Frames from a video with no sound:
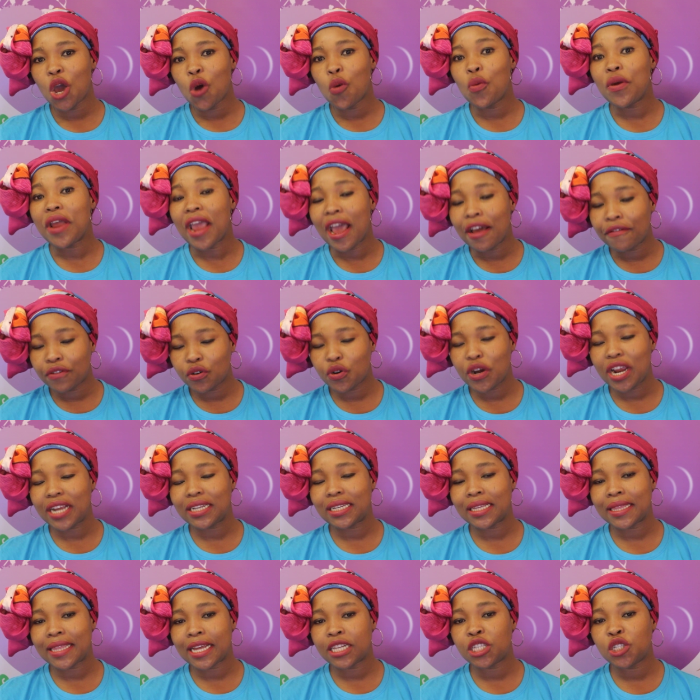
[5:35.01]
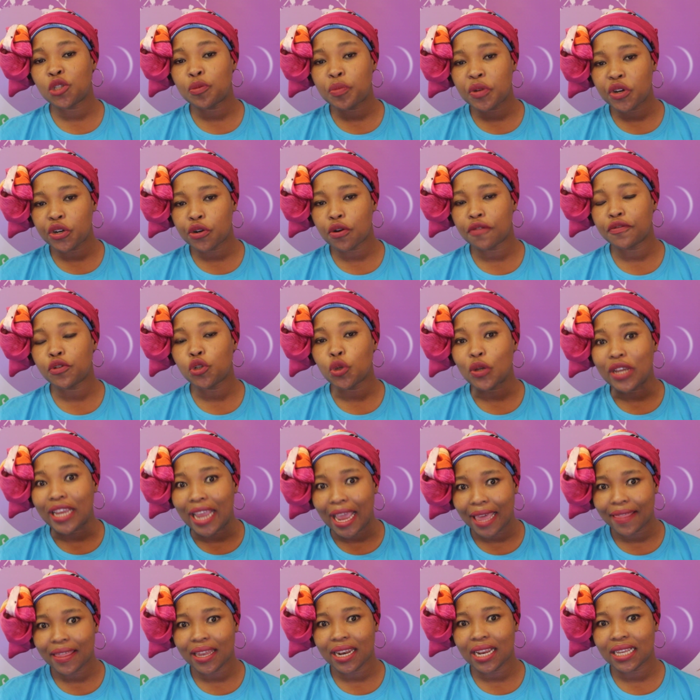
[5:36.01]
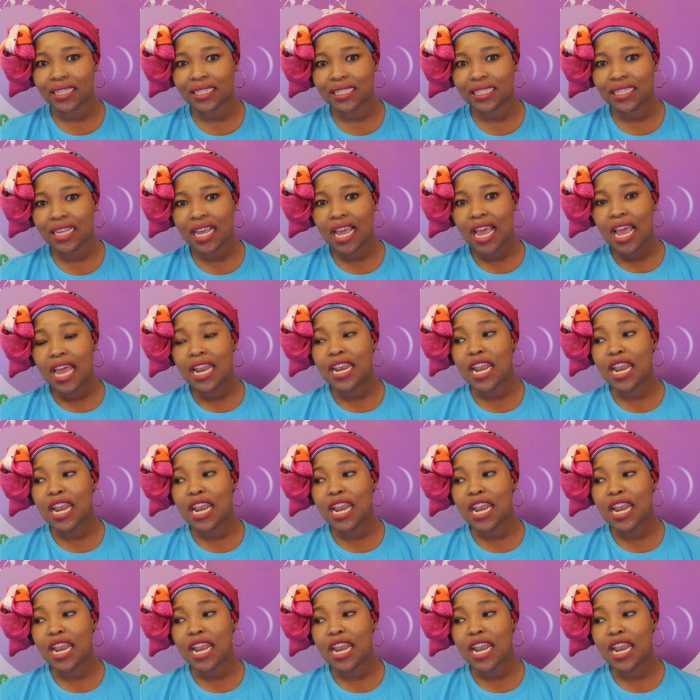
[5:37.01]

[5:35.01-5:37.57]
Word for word: we have created that spirit of togetherness.